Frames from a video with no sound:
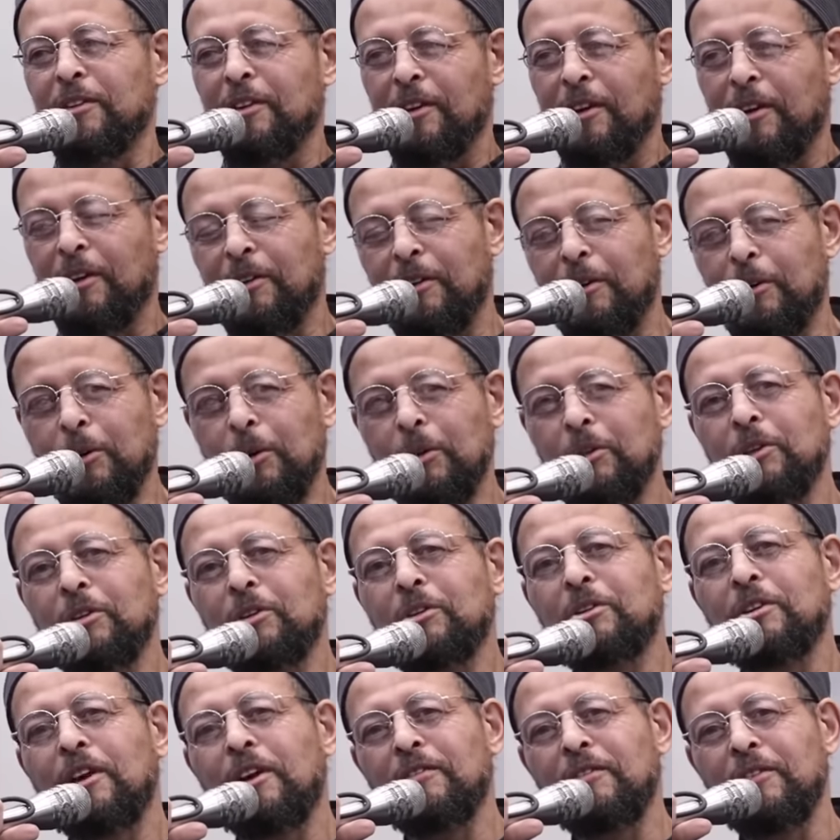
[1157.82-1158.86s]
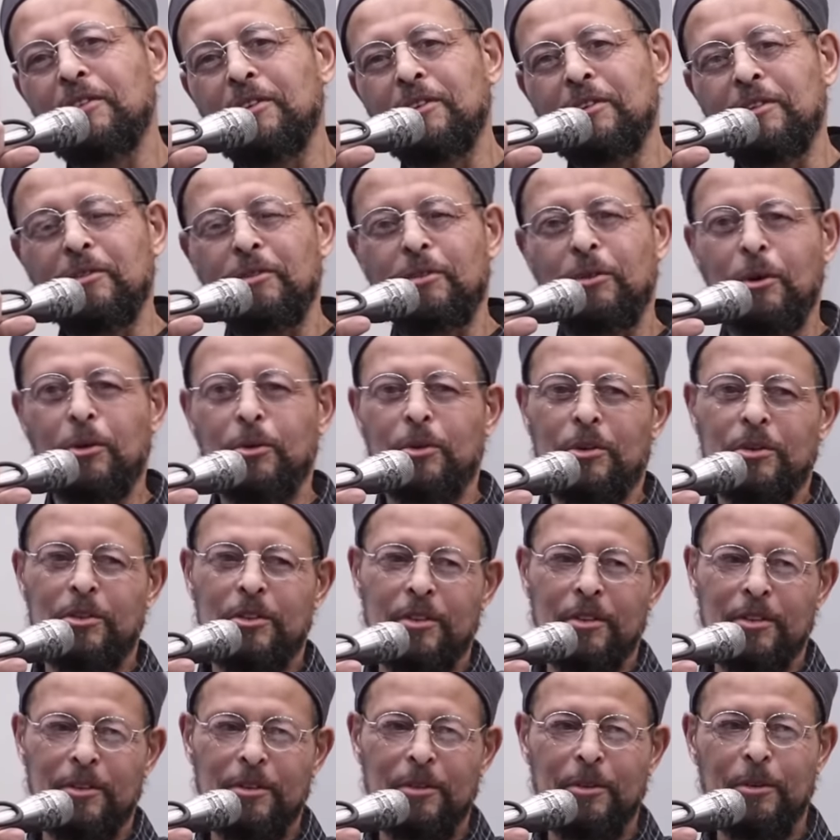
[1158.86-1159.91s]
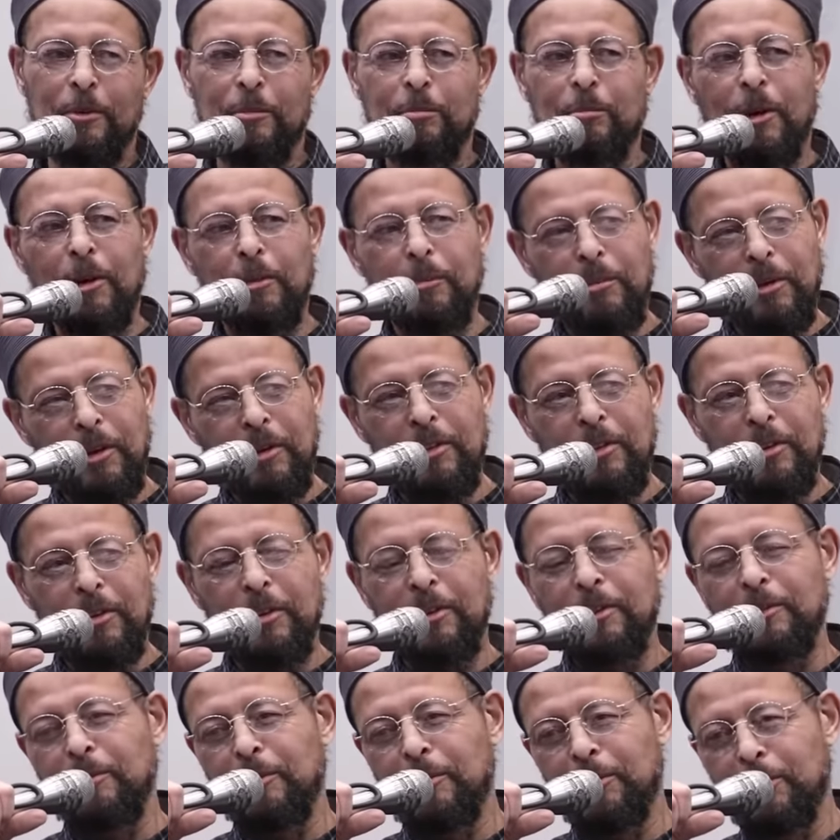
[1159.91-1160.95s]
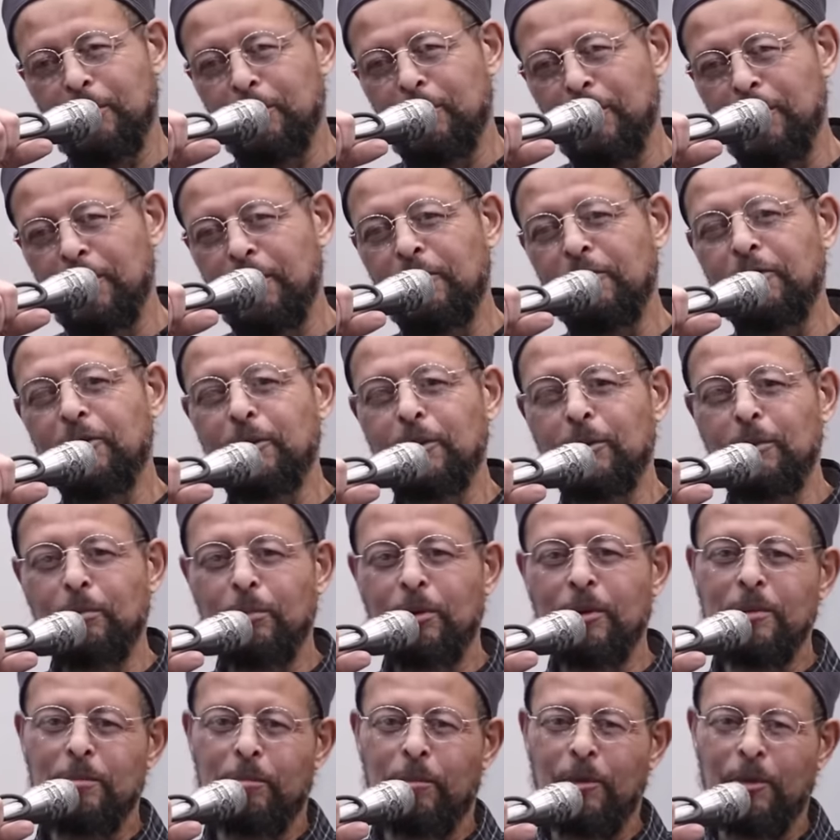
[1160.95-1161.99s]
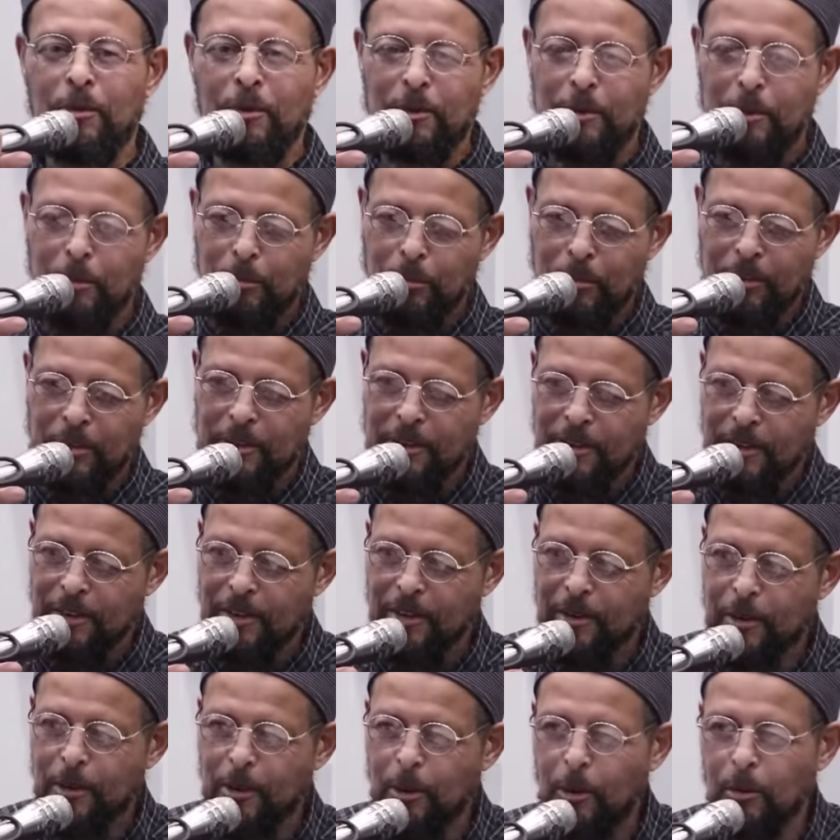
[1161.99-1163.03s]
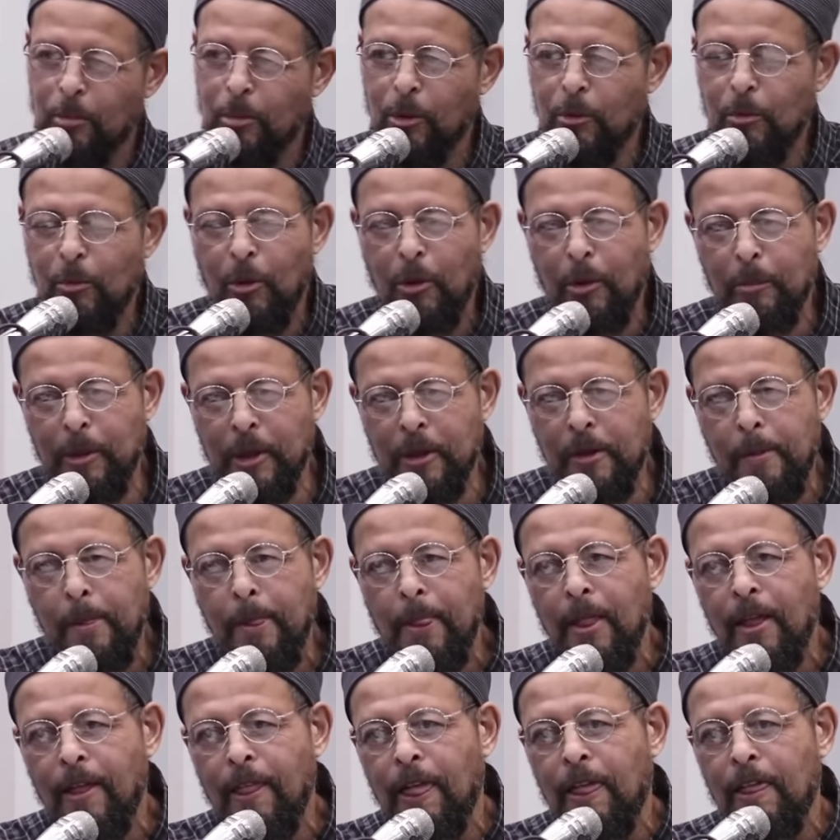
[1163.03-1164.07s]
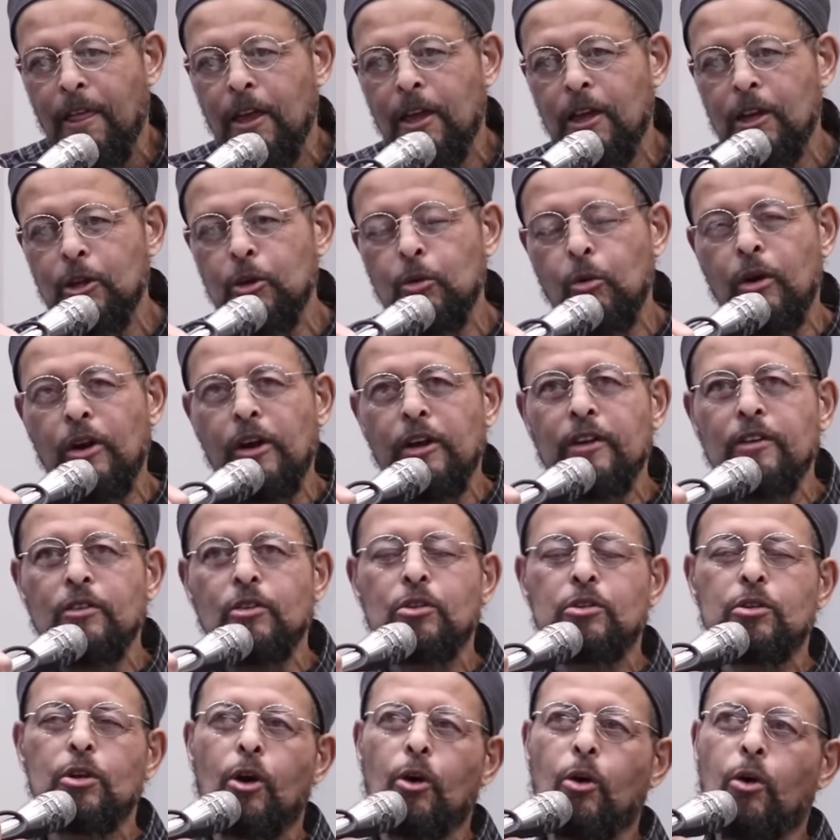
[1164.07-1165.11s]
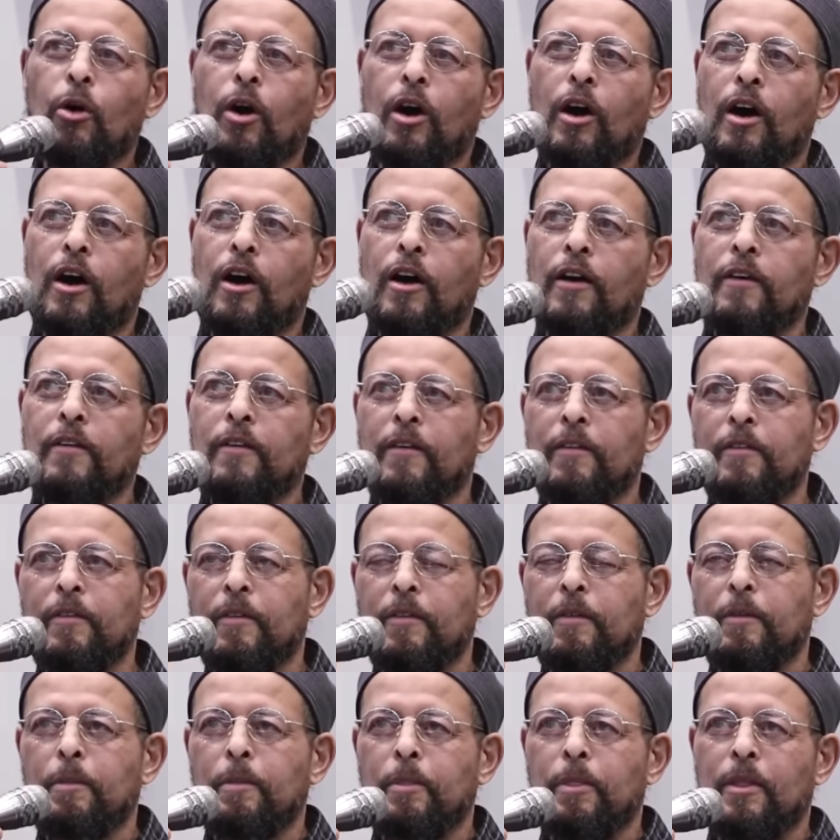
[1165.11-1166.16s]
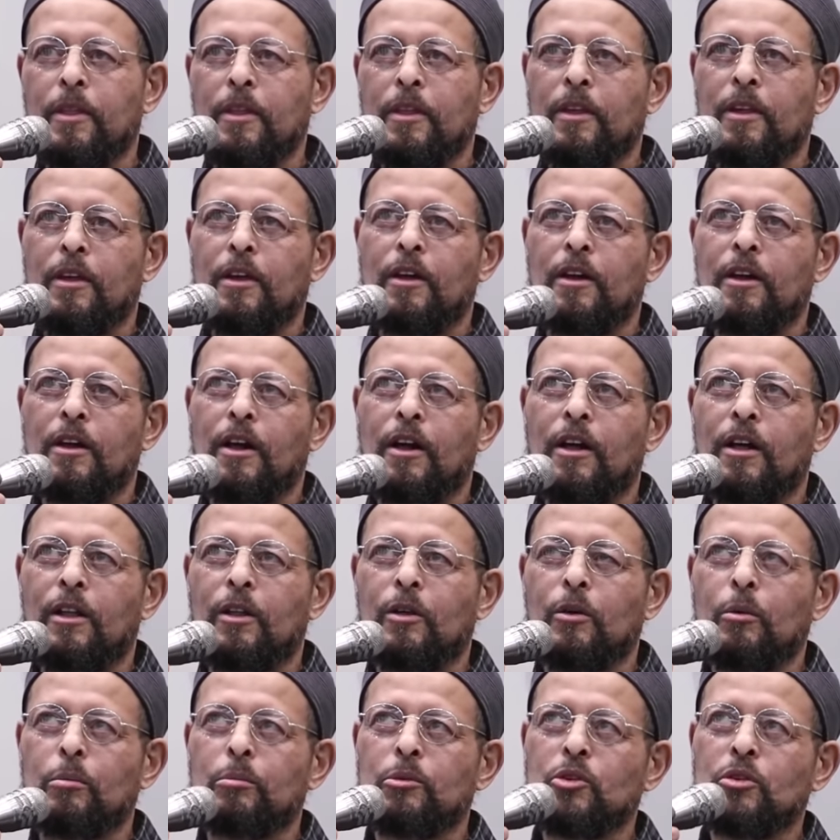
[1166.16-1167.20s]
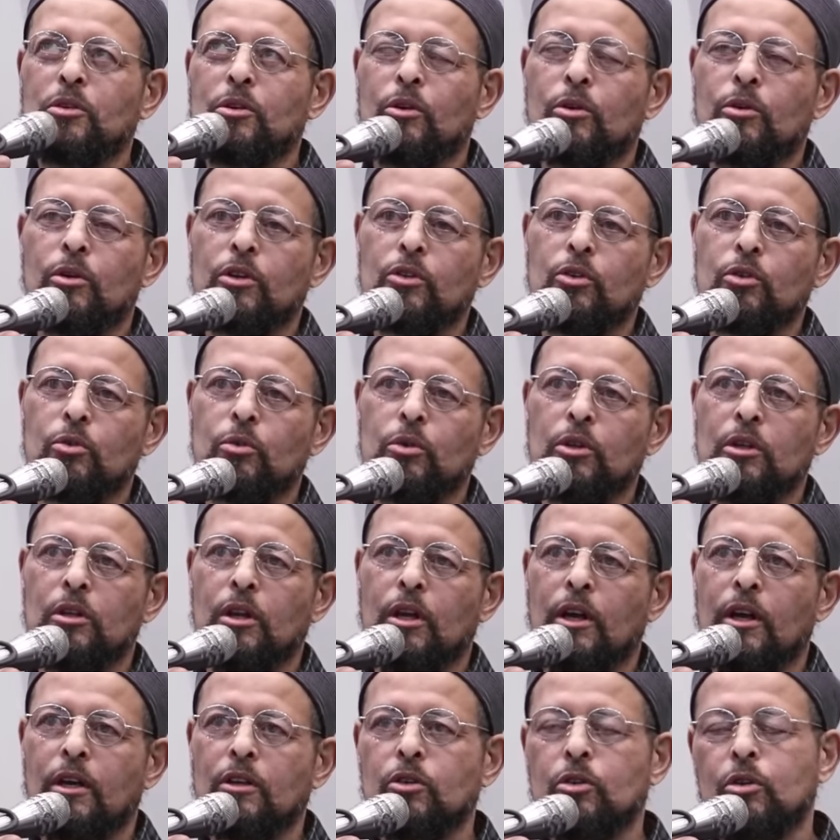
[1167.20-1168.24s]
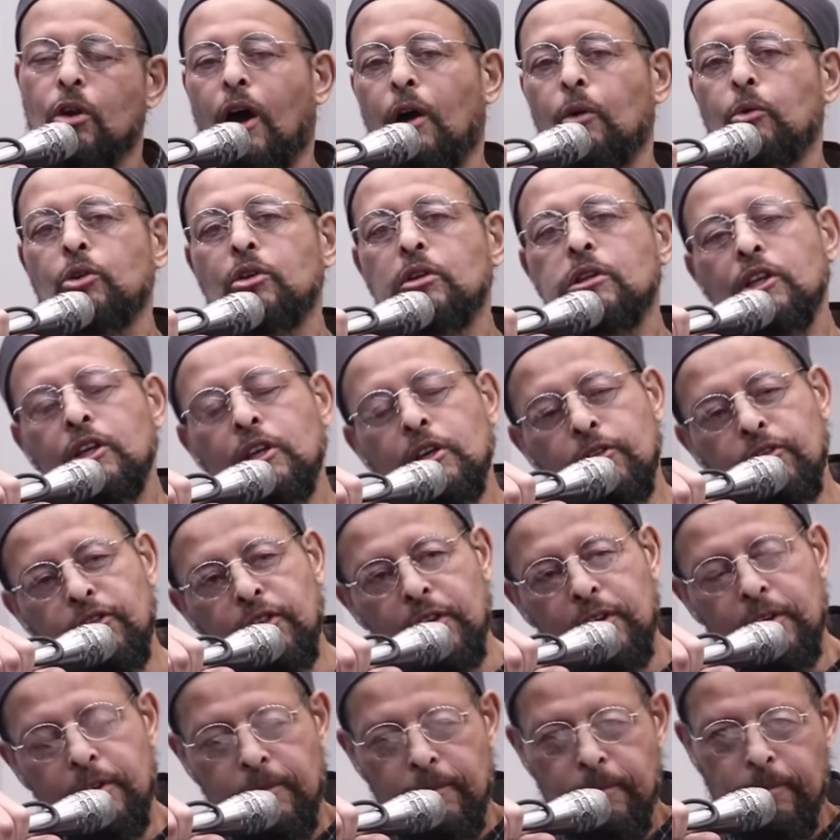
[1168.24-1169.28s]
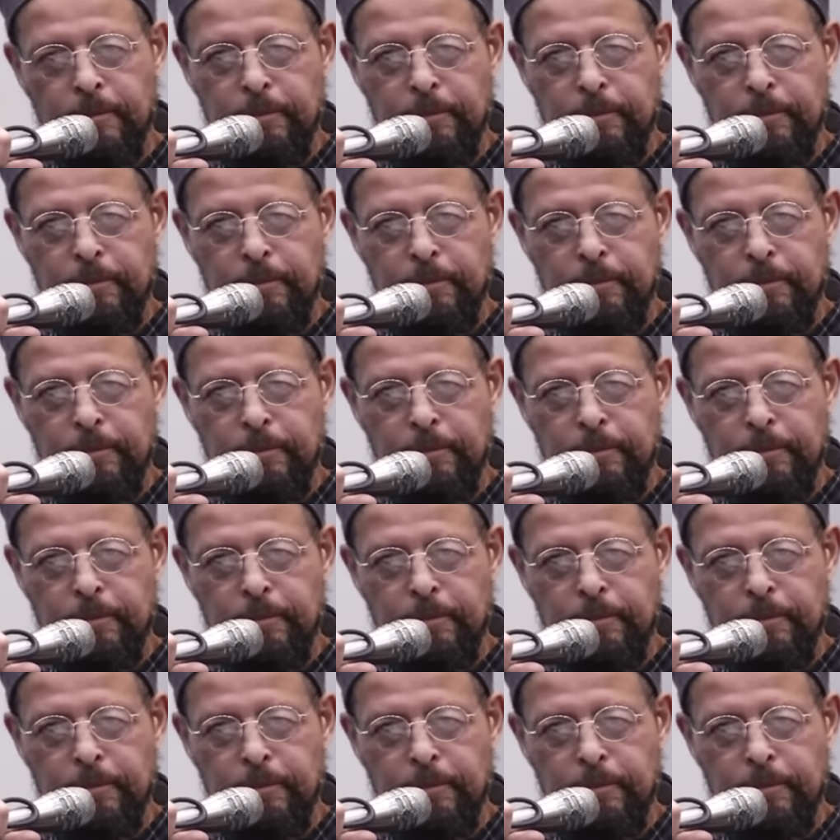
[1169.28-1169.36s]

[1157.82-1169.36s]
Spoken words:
early 70s, folks. So my mother was one of the first people to predict global warming. Anyway, so Allahumma salli Rasulillah. So I was leaving,